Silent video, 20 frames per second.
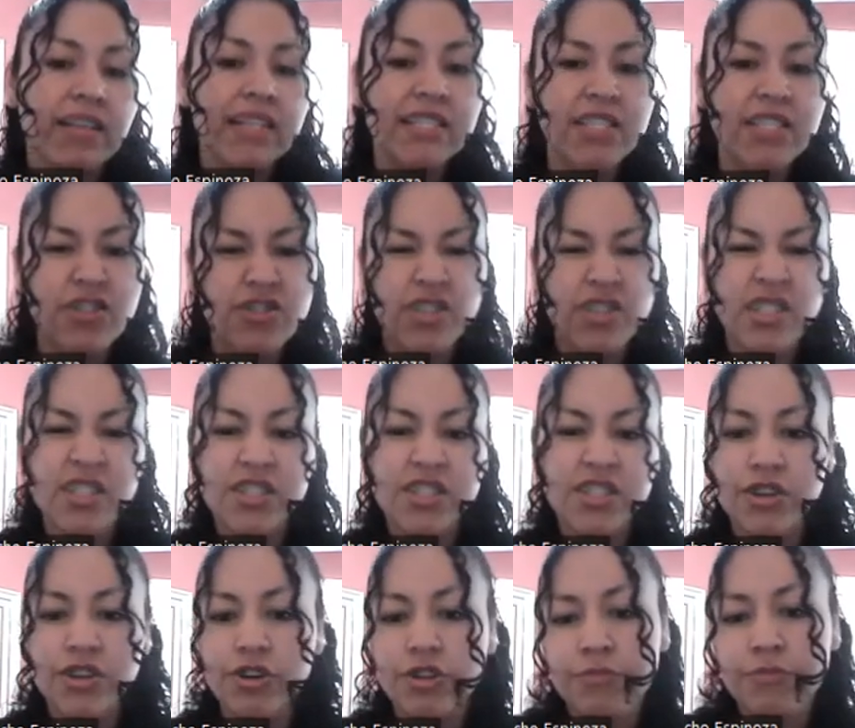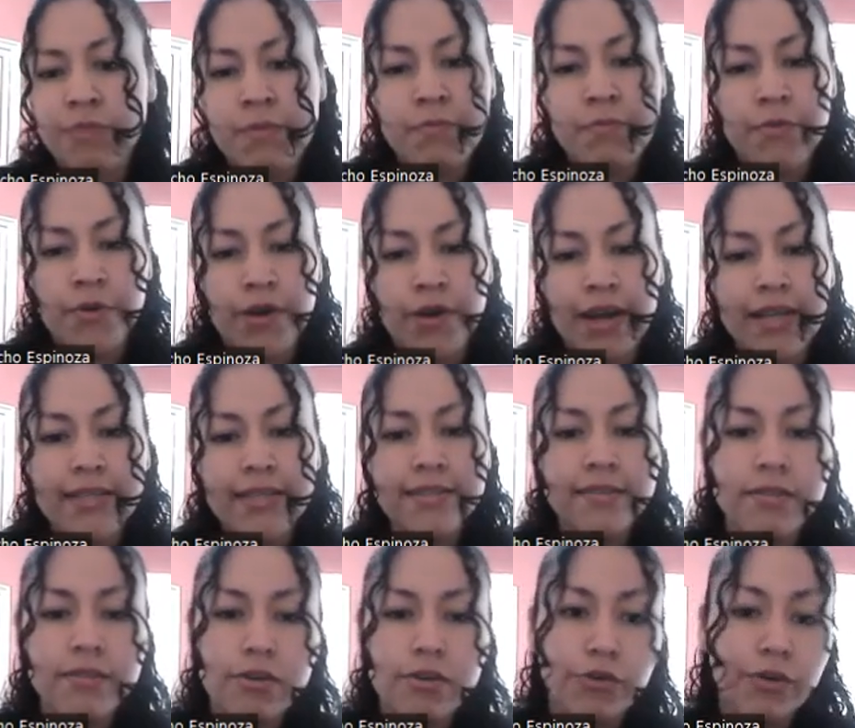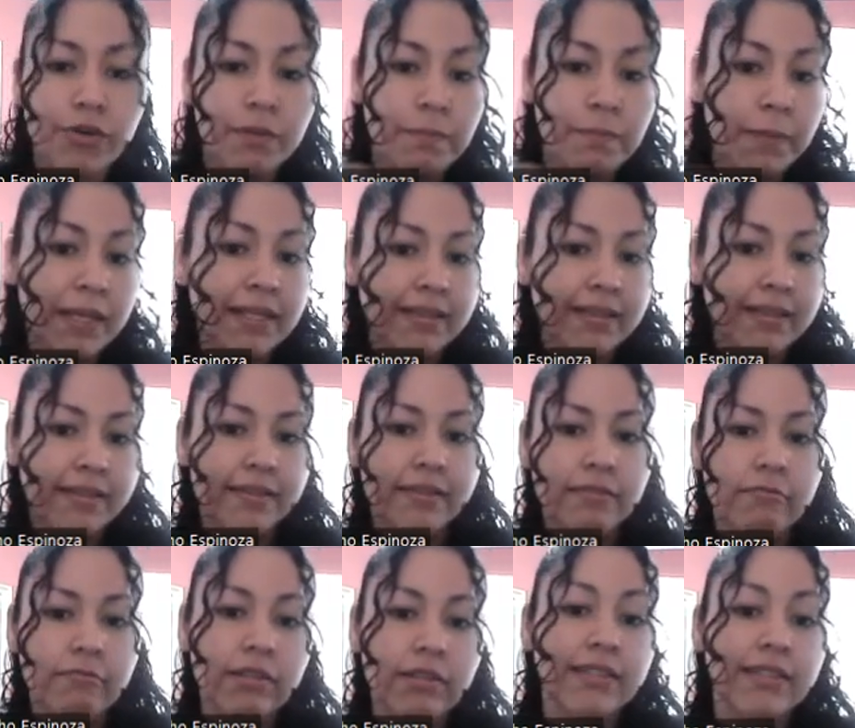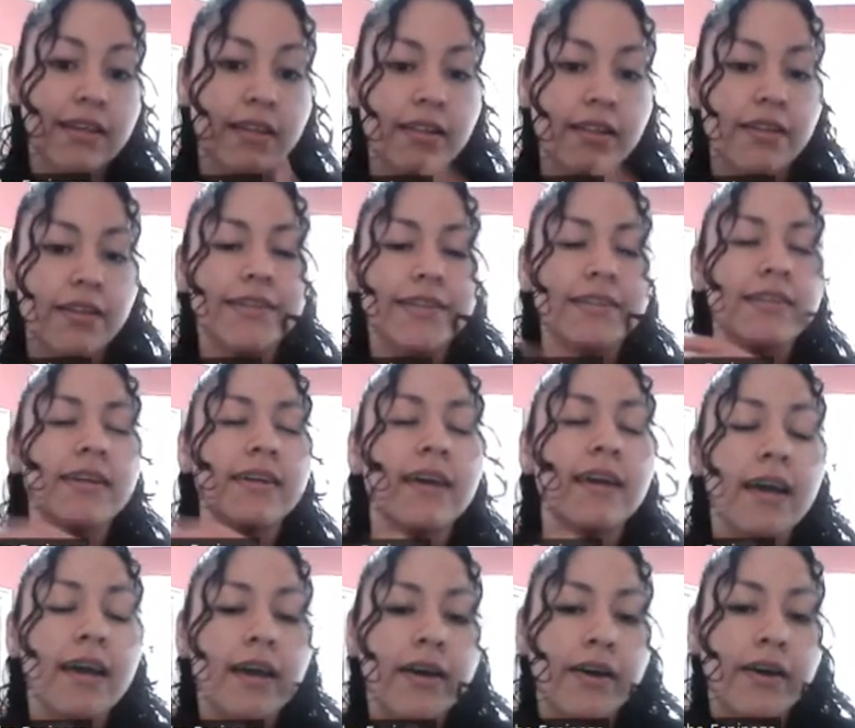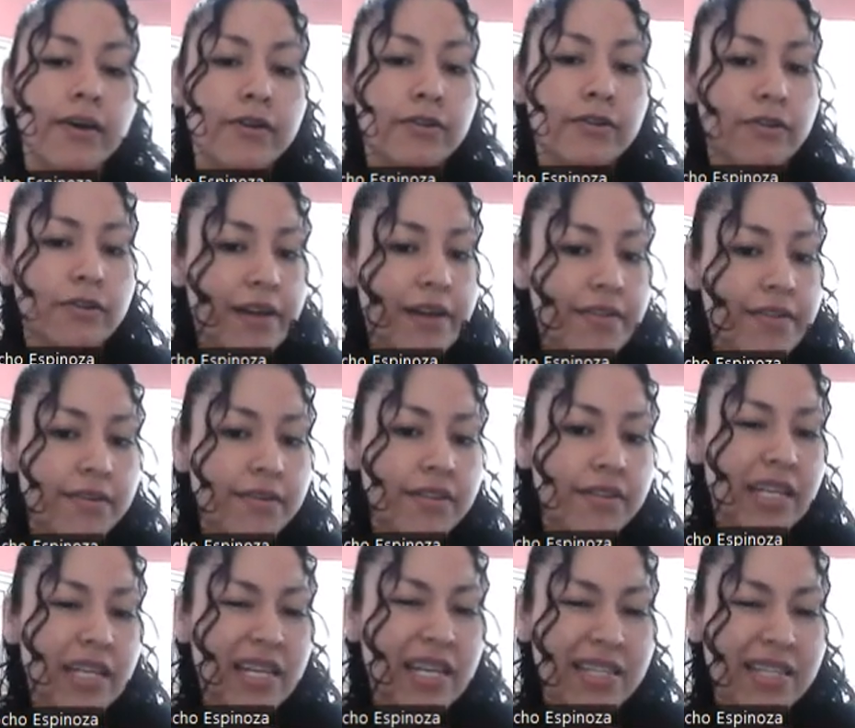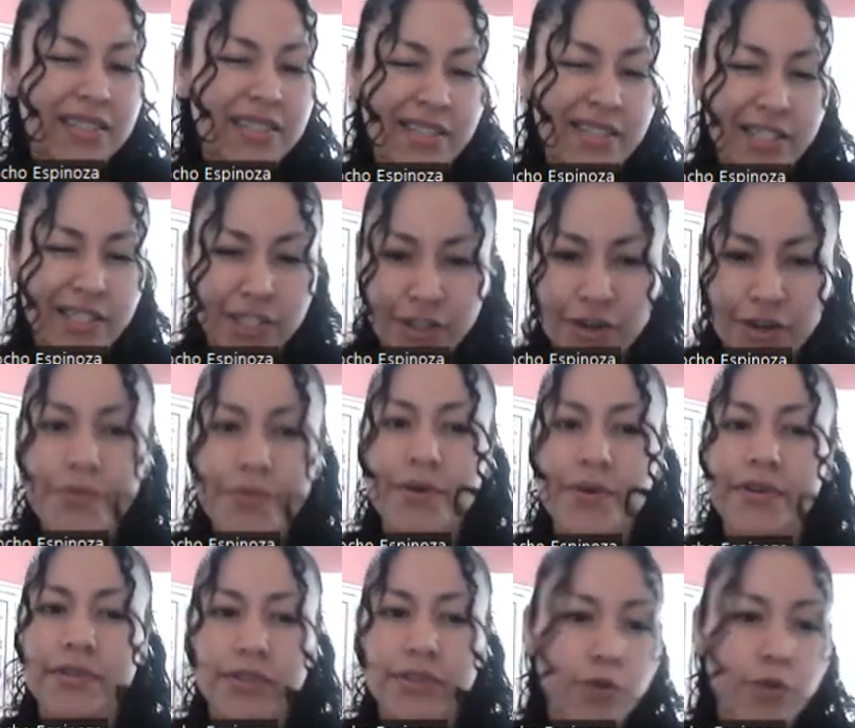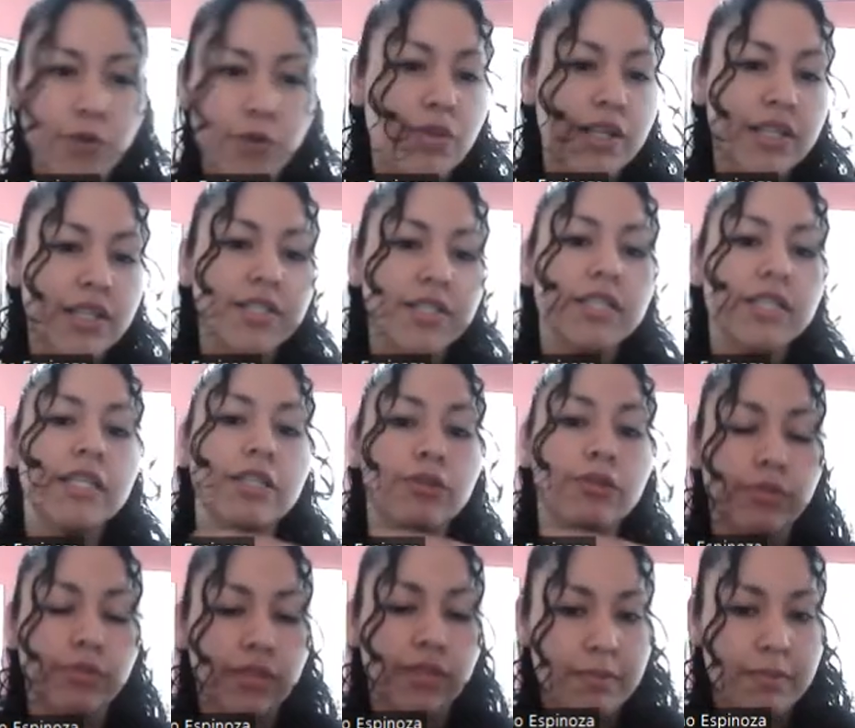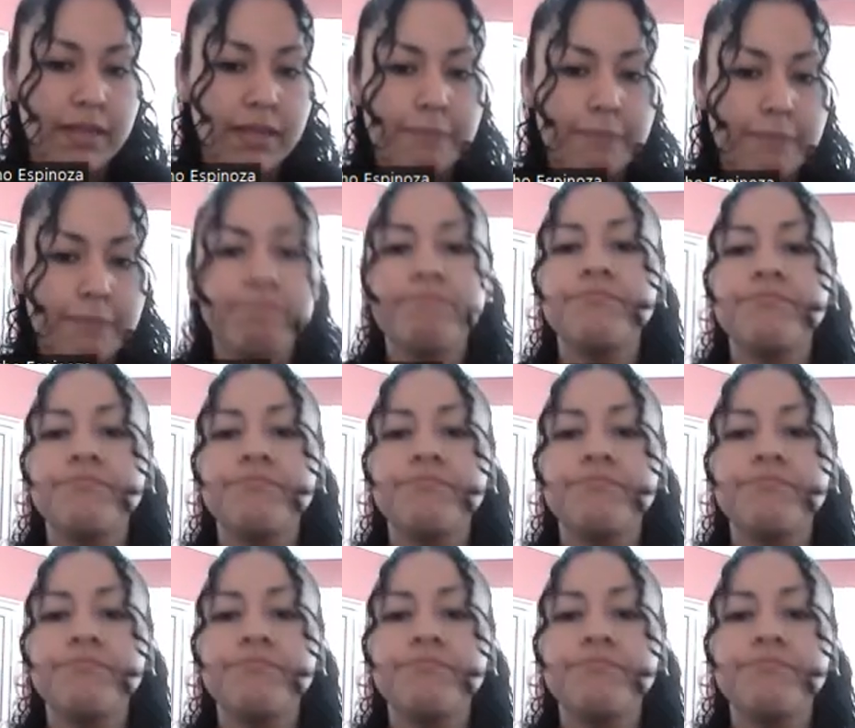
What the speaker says: students don't memorize or repeat what they learned. Rather, they discover knowledge inductively.